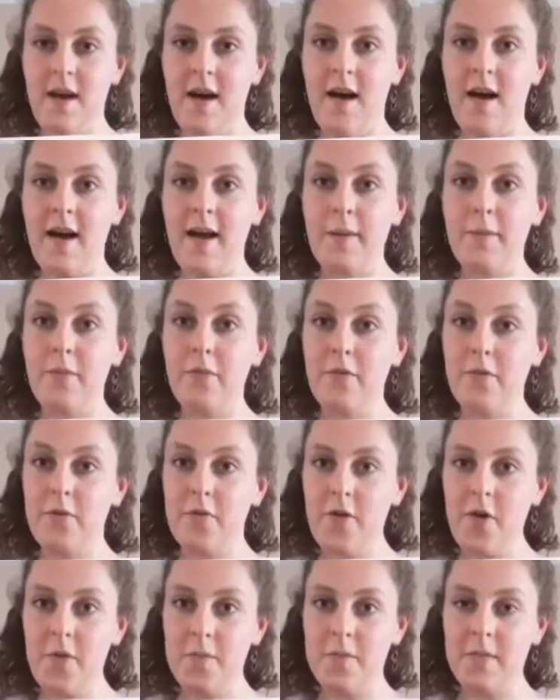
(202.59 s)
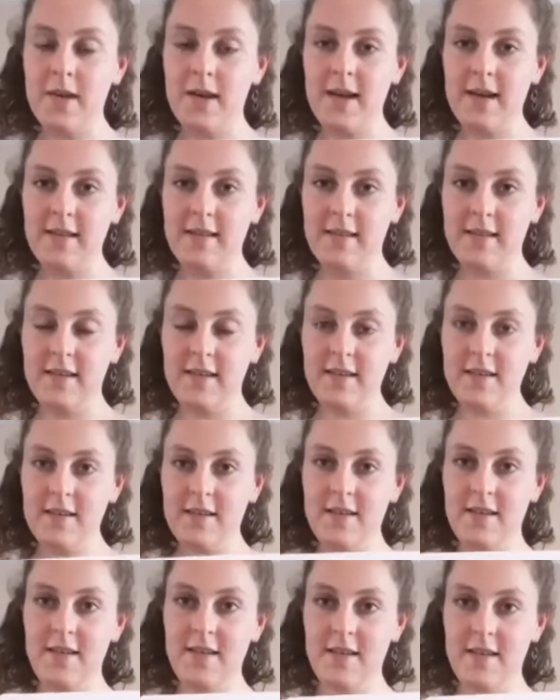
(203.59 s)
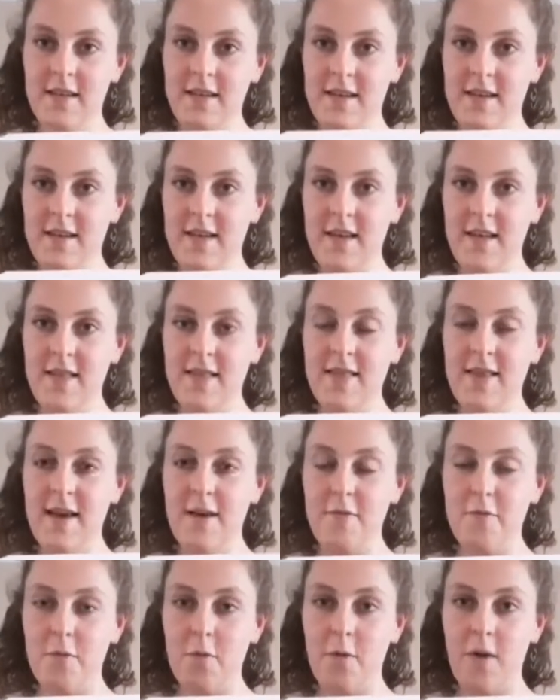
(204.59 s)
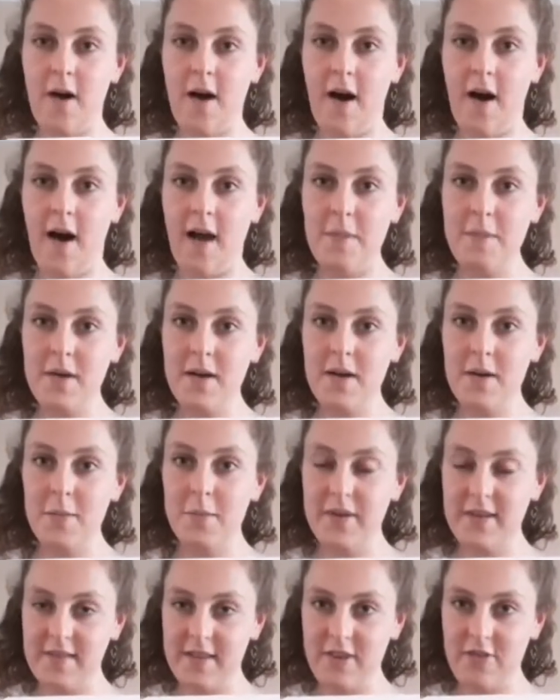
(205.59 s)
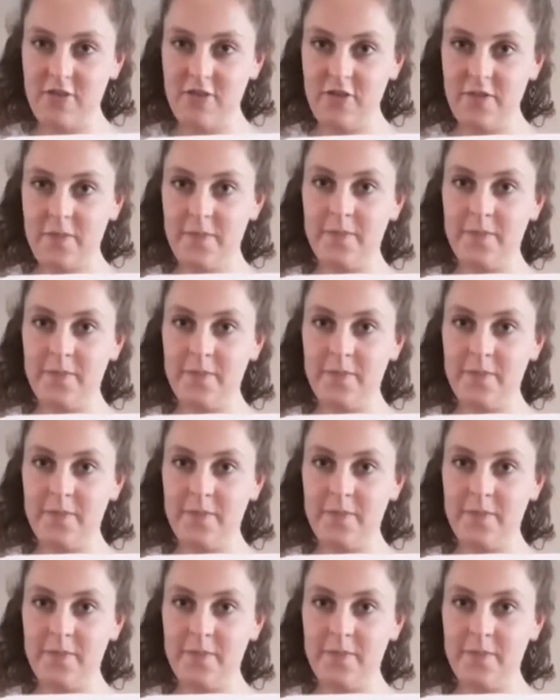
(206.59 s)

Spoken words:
I am from London, therefore I'm British.